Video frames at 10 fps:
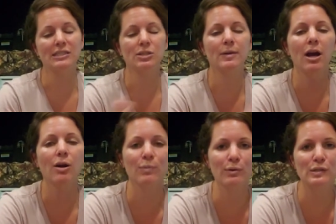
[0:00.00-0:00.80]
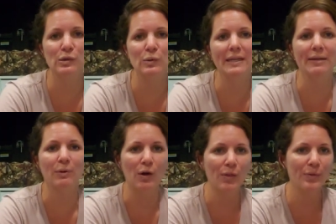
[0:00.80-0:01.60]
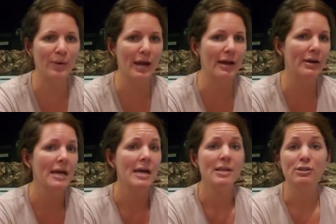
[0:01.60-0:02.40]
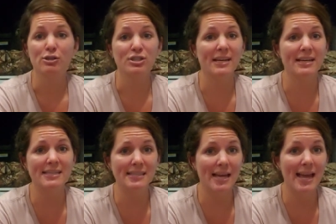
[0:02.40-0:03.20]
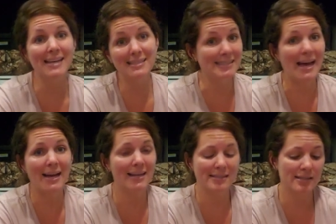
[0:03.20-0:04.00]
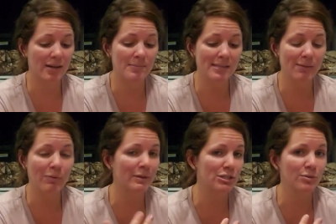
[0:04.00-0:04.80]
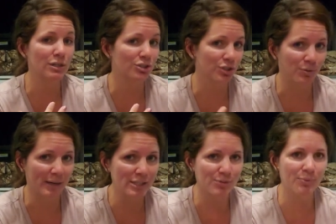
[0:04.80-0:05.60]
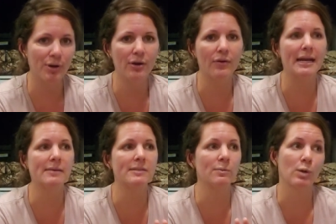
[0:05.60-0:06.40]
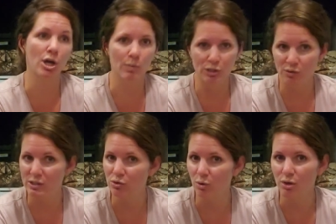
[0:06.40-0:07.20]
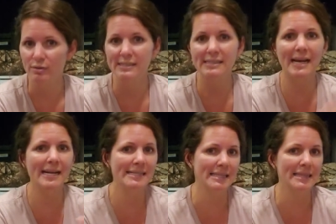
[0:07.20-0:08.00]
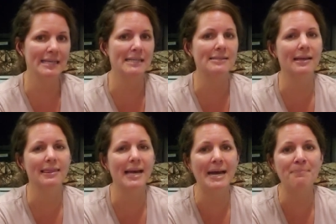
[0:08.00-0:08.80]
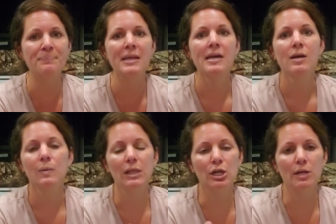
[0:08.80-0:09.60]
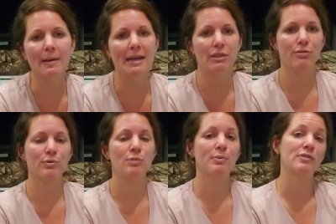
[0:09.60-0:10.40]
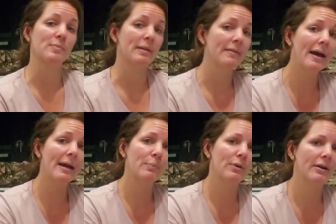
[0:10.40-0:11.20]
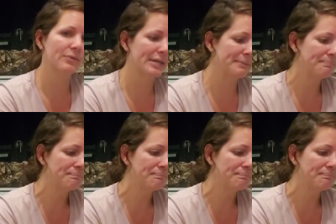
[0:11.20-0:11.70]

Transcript: So we are road schooling and we're on the road. Social studies and science comes in when we do our Junior Ranger programs and we're going to historical sites and things like that. We learn about it through books from the library.